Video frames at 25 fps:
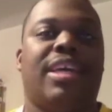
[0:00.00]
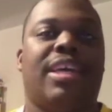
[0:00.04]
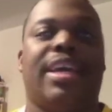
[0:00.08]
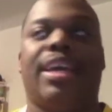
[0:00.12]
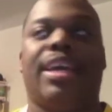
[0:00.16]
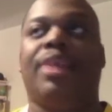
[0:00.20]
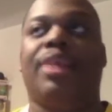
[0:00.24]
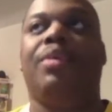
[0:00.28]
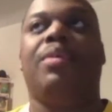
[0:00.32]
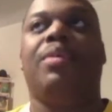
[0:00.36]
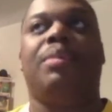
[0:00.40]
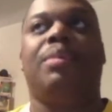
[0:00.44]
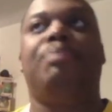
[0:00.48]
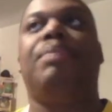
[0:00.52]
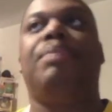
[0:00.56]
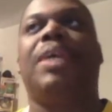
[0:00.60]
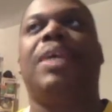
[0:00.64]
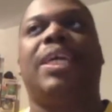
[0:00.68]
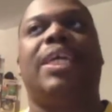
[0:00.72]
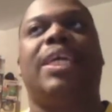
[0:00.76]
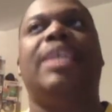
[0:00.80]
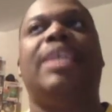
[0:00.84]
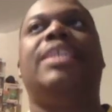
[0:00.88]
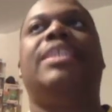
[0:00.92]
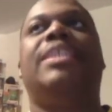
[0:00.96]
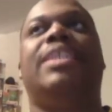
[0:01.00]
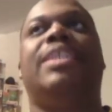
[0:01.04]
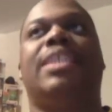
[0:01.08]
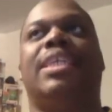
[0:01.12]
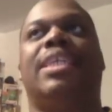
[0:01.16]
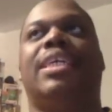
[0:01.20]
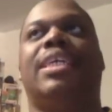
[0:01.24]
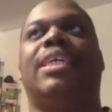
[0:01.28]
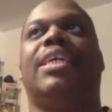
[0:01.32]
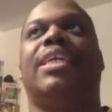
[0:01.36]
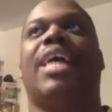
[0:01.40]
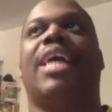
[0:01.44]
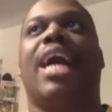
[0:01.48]
it would be
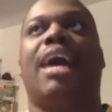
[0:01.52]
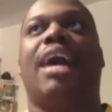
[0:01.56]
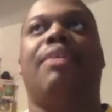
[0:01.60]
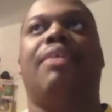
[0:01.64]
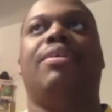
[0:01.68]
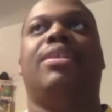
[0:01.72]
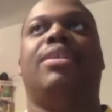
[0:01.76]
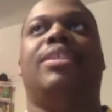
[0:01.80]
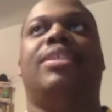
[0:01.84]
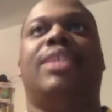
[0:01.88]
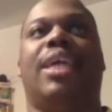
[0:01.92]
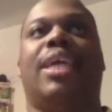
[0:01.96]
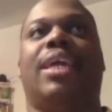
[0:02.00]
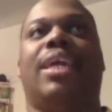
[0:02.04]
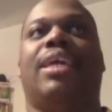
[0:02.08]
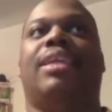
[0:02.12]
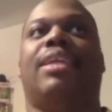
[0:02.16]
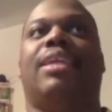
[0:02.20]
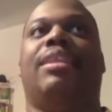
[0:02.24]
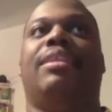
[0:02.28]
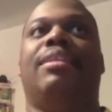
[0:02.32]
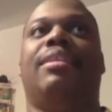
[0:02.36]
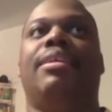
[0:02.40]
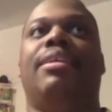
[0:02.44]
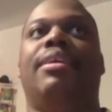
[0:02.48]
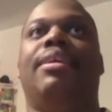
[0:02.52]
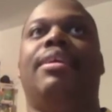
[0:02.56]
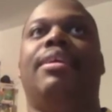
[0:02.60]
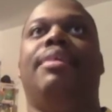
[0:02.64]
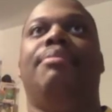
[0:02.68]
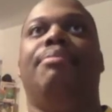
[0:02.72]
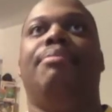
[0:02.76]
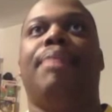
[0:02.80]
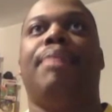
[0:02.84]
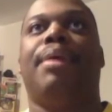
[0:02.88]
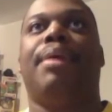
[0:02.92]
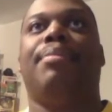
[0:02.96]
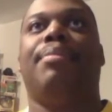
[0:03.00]
easily, I would say, in
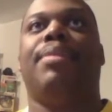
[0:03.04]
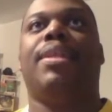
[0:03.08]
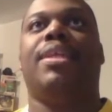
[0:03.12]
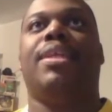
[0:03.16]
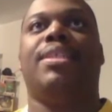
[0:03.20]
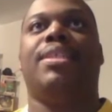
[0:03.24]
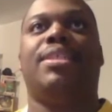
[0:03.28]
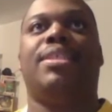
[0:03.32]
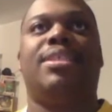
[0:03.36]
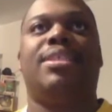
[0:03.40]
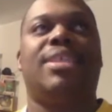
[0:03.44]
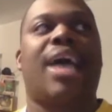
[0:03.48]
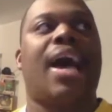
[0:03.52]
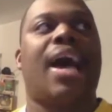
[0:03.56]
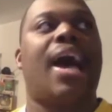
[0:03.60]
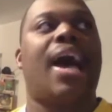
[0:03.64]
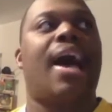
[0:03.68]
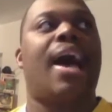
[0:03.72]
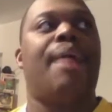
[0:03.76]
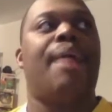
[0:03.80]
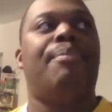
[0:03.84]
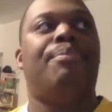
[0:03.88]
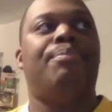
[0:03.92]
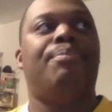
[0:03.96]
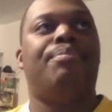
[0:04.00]
maybe the top